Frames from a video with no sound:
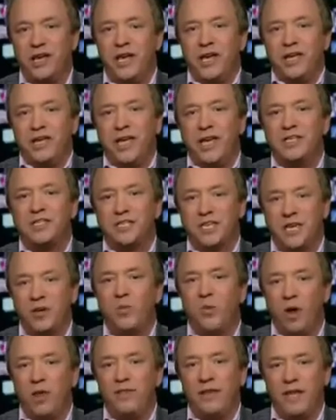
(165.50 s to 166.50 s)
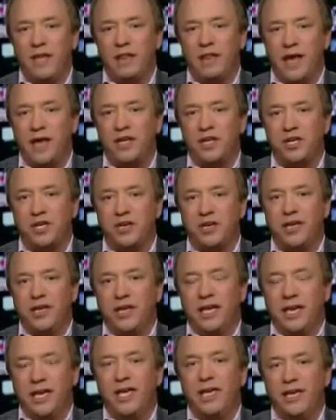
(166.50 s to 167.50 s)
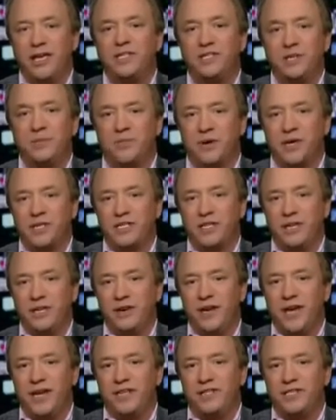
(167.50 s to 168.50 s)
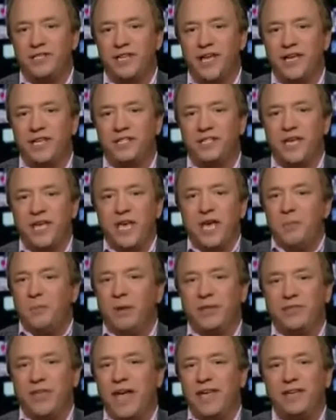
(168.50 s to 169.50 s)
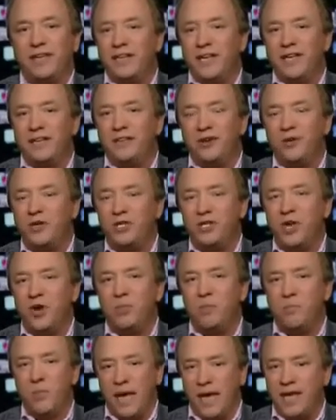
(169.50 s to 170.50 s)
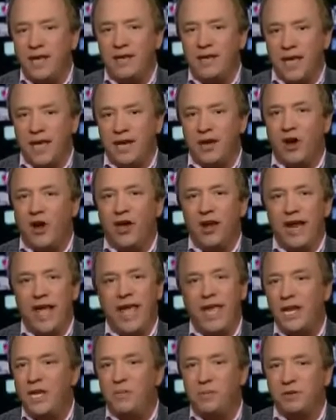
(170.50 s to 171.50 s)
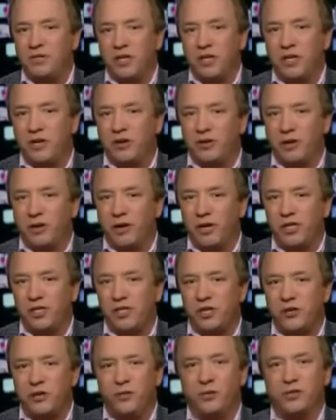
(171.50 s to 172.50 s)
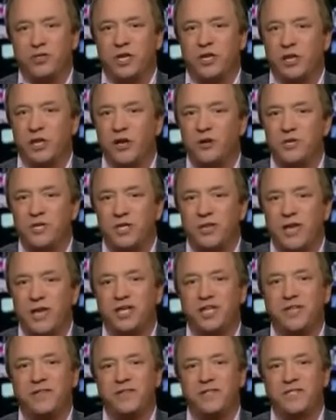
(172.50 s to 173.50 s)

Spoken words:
Yes, he won the election. He is the president of the United States. But there is no mandate on any particular issue. It was a close election.